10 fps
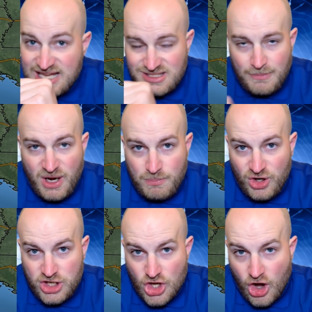I'm going to put
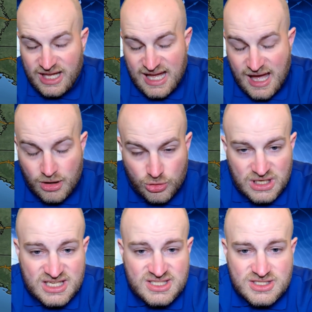a yawn counter in
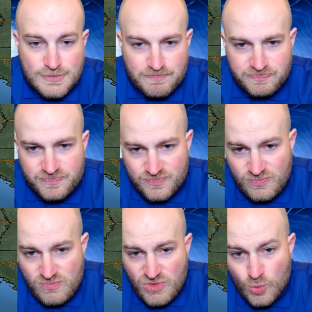this.
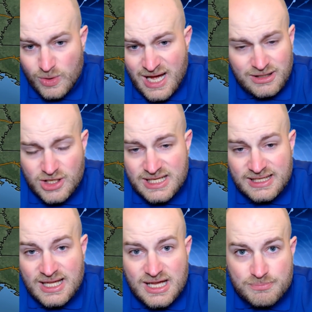We're not looking at a
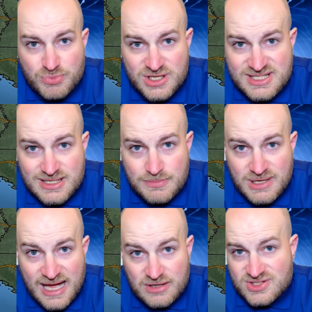lot of precip
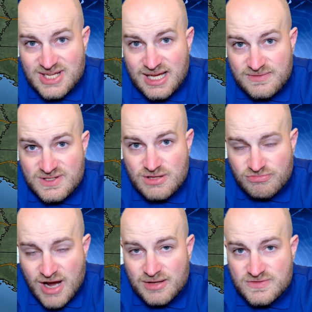outside of the
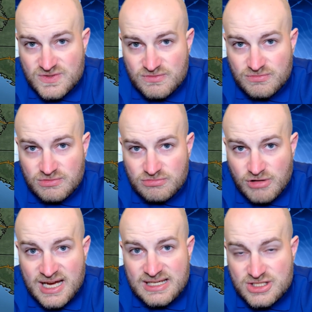round of
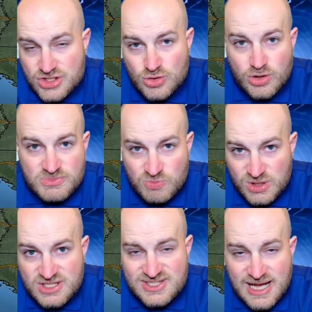rain and storms
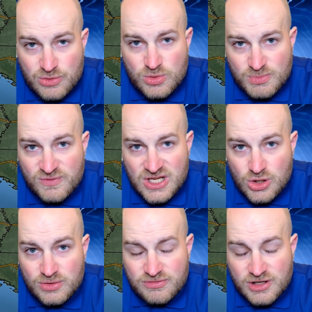with the southward moving
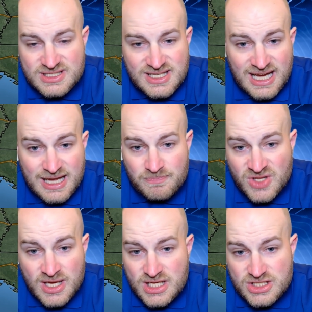cold front tonight.
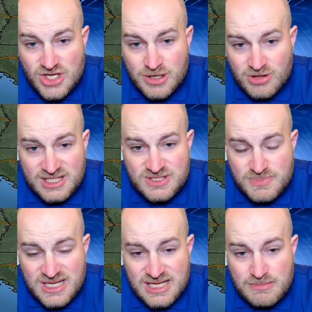Generally
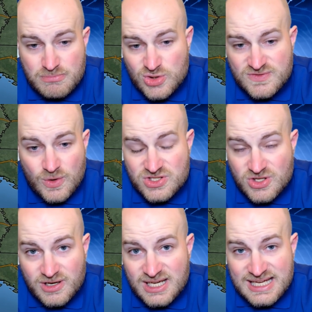speaking, most folks
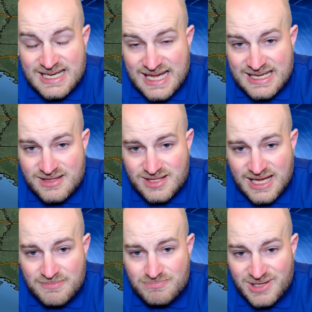aren't going to get
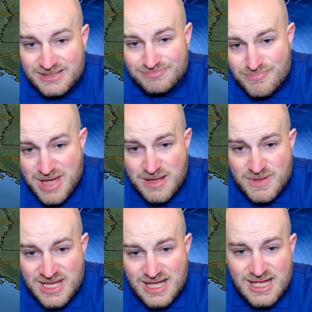anything, but
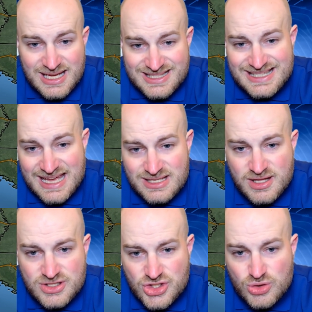maybe a
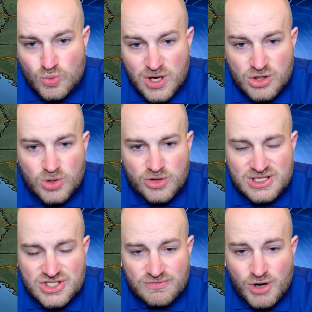1/10 to 1/4
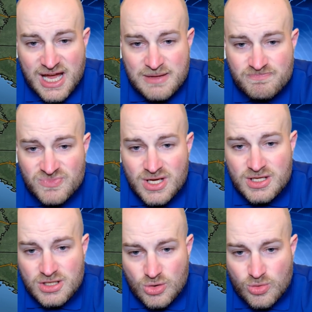inch of rain,
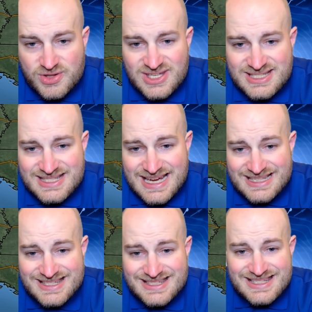northeast
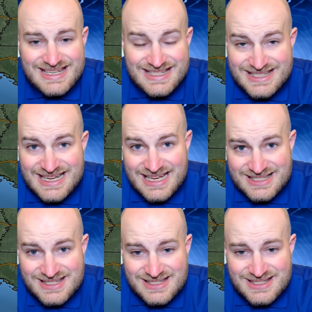Texas, east
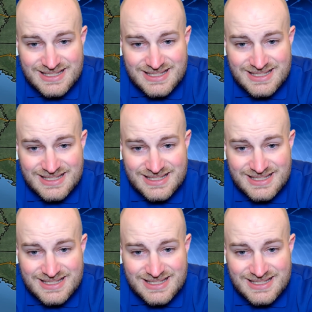Texas,